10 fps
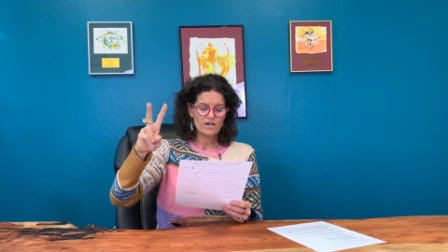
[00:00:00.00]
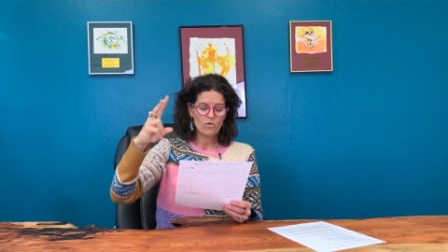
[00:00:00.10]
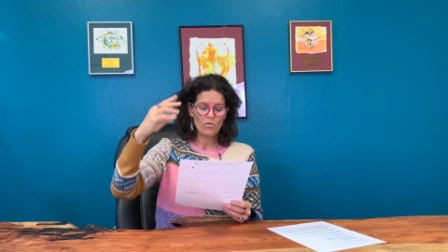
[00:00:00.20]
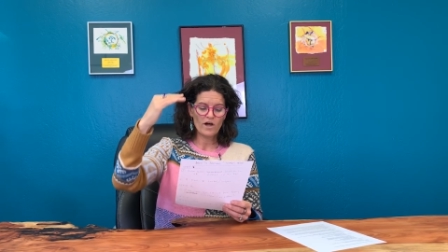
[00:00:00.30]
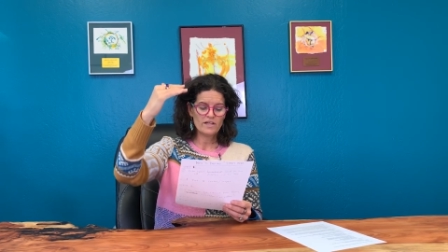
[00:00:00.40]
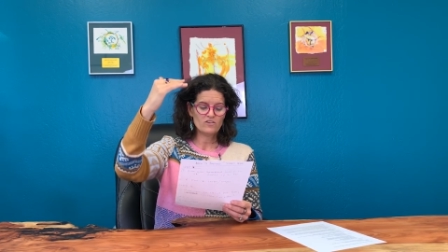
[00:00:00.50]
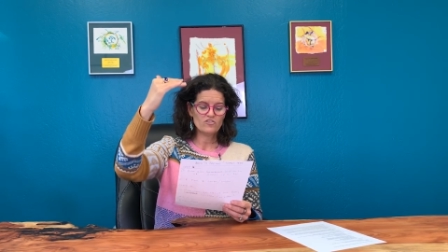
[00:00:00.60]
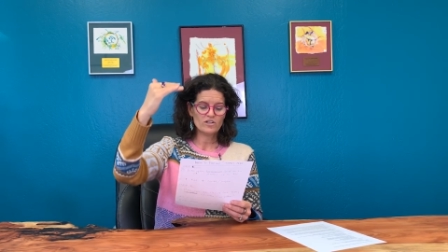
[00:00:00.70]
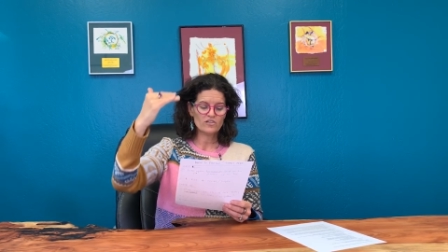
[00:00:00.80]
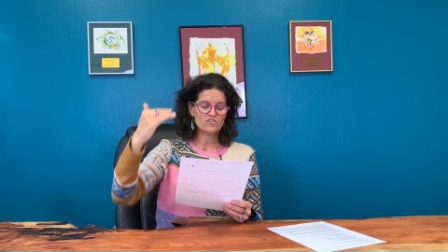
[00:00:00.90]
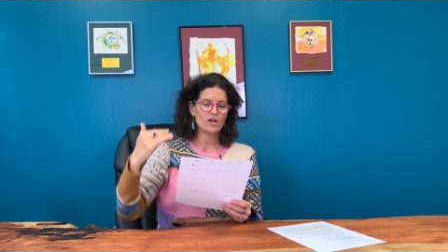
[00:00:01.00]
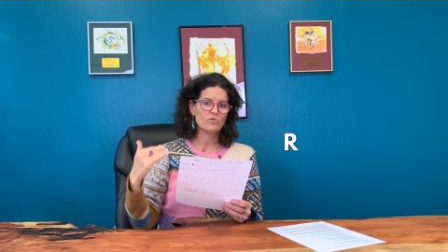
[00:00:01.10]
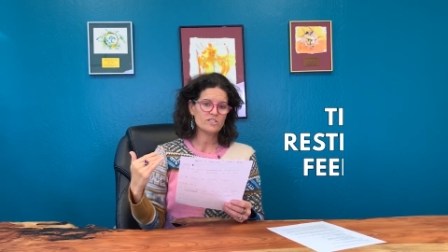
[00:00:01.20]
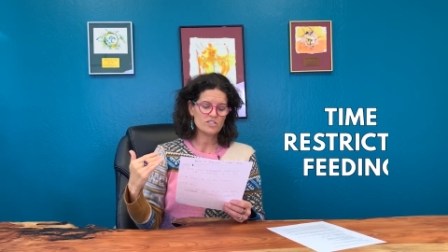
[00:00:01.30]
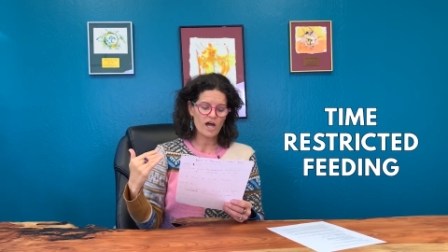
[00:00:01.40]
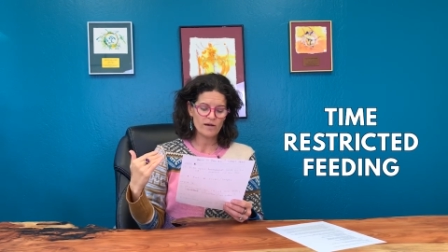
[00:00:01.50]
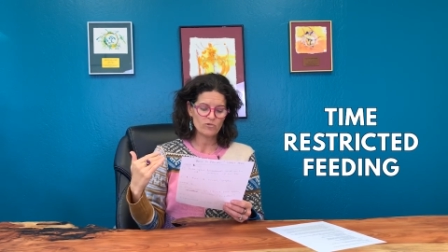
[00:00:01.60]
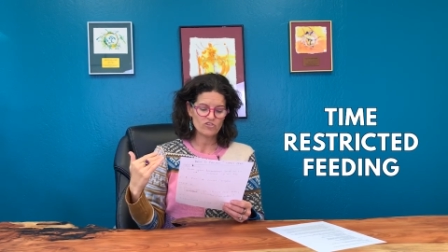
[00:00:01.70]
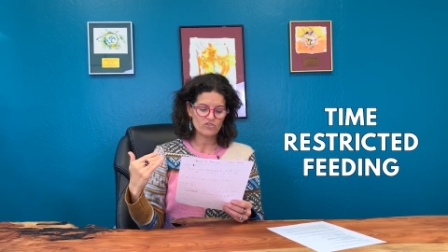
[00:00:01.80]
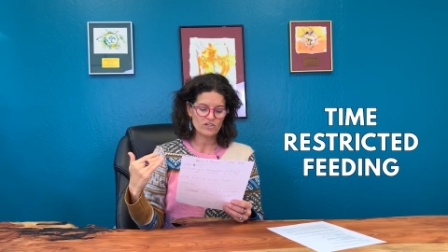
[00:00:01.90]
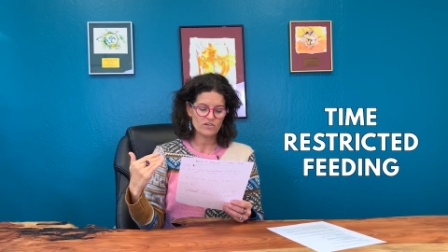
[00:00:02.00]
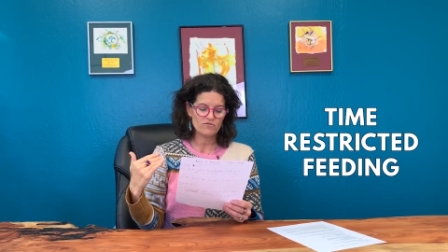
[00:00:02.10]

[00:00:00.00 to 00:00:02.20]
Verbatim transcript: One is you can start with time restricted